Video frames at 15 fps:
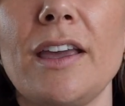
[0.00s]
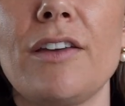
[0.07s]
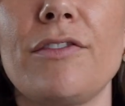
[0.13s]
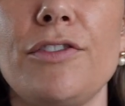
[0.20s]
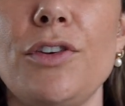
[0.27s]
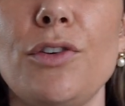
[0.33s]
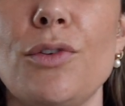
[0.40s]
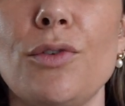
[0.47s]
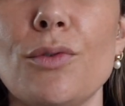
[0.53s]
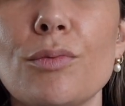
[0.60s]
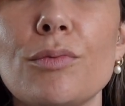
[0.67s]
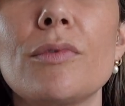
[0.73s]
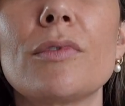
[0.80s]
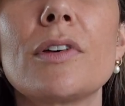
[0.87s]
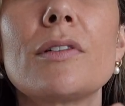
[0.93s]
if you
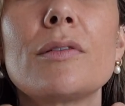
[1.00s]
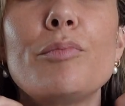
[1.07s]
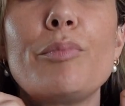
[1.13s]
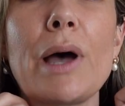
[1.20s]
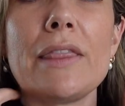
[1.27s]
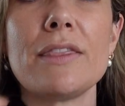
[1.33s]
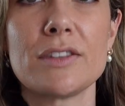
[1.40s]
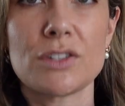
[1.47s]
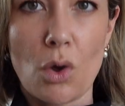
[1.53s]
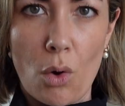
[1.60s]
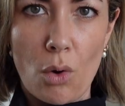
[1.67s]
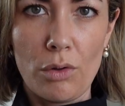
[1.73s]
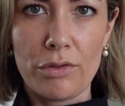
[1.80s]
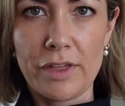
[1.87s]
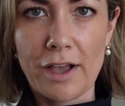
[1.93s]
button this
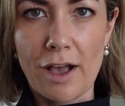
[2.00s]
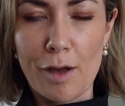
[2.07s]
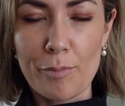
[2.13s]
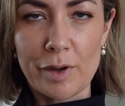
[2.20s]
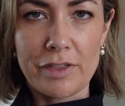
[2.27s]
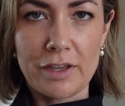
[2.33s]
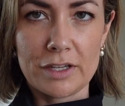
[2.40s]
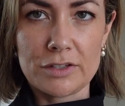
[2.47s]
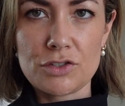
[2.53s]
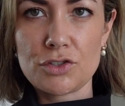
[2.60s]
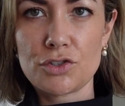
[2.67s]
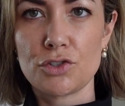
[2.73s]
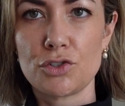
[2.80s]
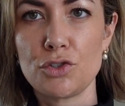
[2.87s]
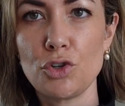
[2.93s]
whole thing up, I think
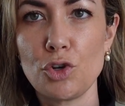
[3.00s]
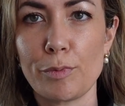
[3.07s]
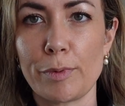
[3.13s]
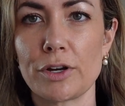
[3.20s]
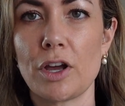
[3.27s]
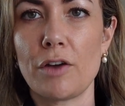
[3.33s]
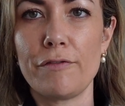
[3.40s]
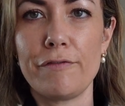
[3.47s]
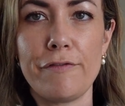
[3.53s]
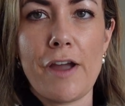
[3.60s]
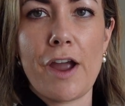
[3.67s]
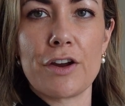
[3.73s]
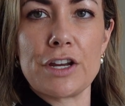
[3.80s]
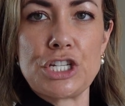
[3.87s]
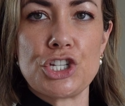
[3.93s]
it's a
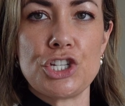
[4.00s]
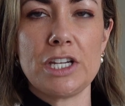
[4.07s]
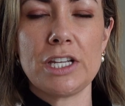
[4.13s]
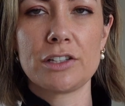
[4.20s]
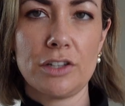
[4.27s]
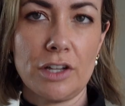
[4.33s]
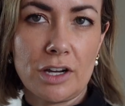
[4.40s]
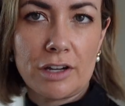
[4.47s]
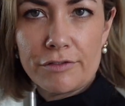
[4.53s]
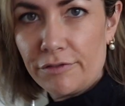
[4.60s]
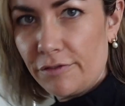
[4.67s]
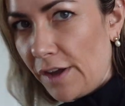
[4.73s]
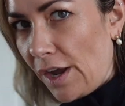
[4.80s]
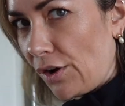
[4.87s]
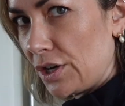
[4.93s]
very chic look,
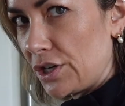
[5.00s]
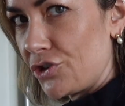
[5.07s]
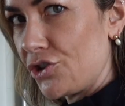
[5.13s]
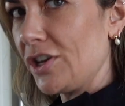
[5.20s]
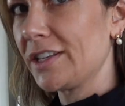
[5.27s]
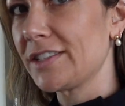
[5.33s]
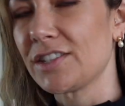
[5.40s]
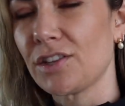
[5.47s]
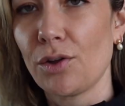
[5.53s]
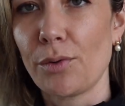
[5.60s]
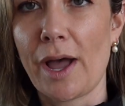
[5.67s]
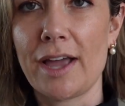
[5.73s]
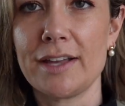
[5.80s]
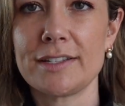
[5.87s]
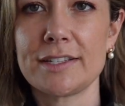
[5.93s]
very chic
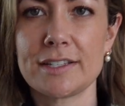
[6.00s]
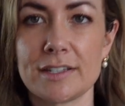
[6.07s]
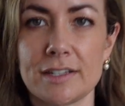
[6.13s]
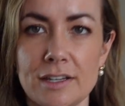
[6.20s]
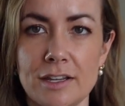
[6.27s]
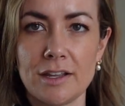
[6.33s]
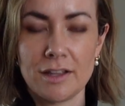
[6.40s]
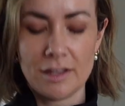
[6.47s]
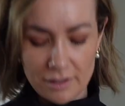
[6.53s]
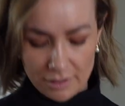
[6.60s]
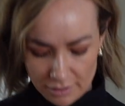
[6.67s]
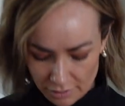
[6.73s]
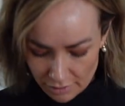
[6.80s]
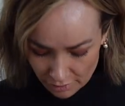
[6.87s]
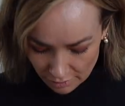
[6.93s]
silhouette.
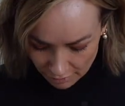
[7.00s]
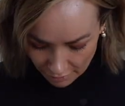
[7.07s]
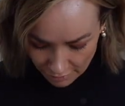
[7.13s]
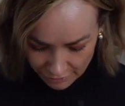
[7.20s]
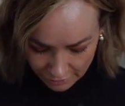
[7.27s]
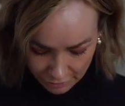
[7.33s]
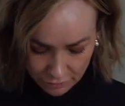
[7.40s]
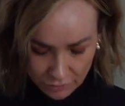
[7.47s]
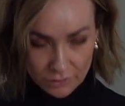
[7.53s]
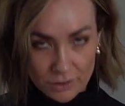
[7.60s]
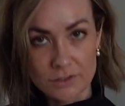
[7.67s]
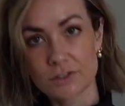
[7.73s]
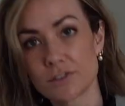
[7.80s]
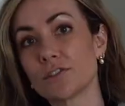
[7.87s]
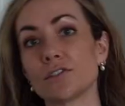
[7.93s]
I think it
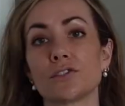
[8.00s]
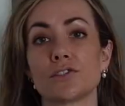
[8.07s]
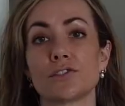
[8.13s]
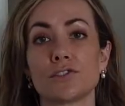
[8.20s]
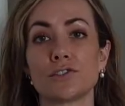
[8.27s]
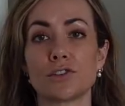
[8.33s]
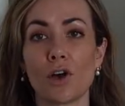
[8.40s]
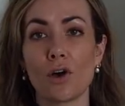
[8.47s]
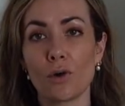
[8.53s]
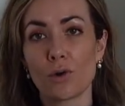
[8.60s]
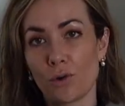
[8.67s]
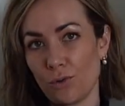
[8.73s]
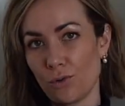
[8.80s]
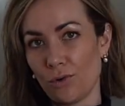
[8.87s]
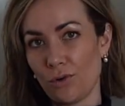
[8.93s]
looks so
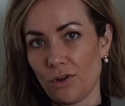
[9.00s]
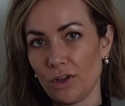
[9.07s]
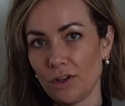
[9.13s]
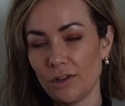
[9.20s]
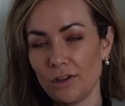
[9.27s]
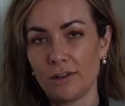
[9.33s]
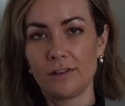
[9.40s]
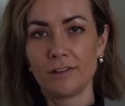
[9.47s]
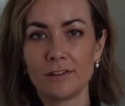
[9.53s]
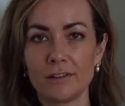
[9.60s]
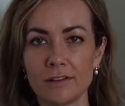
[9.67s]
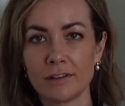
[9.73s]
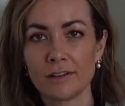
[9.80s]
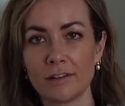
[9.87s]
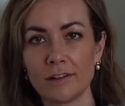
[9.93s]
cool.
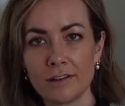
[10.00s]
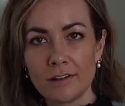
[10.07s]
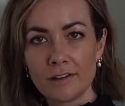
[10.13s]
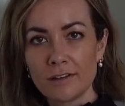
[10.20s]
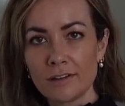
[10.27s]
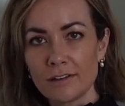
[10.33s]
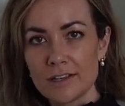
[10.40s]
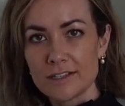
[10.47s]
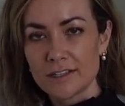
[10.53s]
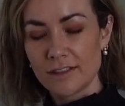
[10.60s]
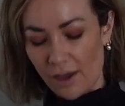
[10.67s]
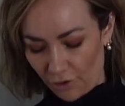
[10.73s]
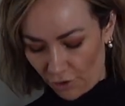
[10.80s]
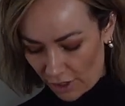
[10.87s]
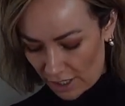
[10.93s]
Isn't
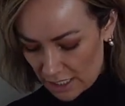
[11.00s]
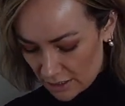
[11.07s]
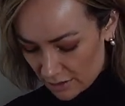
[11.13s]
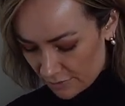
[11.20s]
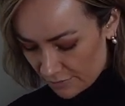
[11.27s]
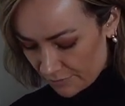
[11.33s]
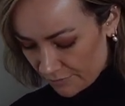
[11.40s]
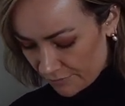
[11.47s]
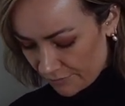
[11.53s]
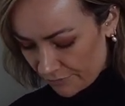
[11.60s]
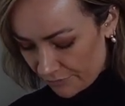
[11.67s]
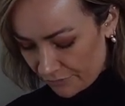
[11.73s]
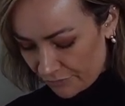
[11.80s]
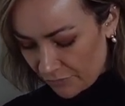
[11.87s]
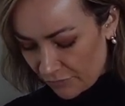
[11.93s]
that great?
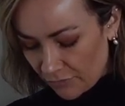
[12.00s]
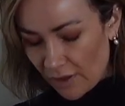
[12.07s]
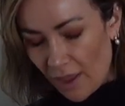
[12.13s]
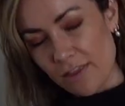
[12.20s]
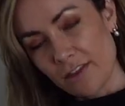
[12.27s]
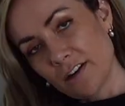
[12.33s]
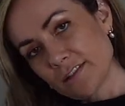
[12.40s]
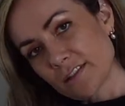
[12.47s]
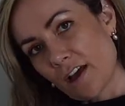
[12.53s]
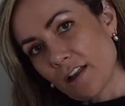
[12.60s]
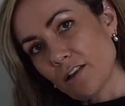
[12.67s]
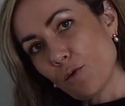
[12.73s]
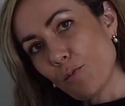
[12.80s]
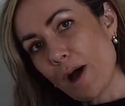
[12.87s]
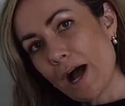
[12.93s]
And then it's got
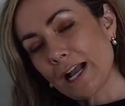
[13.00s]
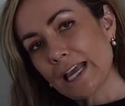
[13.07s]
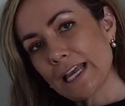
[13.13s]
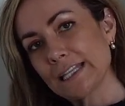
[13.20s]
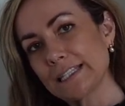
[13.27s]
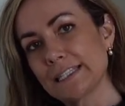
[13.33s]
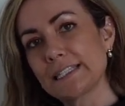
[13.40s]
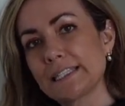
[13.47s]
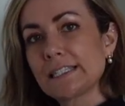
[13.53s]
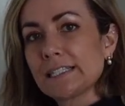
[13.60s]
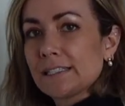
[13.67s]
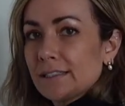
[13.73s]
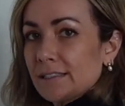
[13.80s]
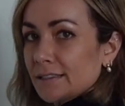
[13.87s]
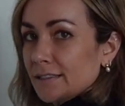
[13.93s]
little pockets
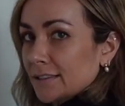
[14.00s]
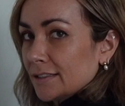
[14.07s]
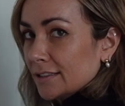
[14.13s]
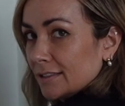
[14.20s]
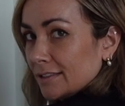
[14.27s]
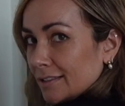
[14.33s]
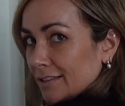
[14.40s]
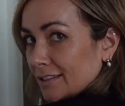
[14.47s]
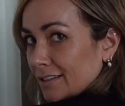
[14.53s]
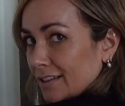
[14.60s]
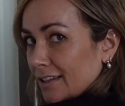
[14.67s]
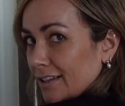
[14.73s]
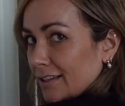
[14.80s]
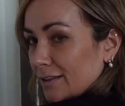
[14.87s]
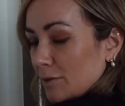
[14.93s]

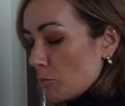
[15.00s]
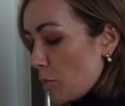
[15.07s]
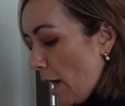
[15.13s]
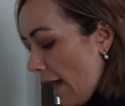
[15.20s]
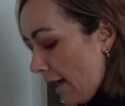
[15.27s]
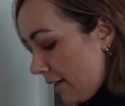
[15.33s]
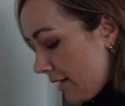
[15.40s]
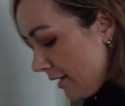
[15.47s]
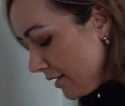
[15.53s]
in the back.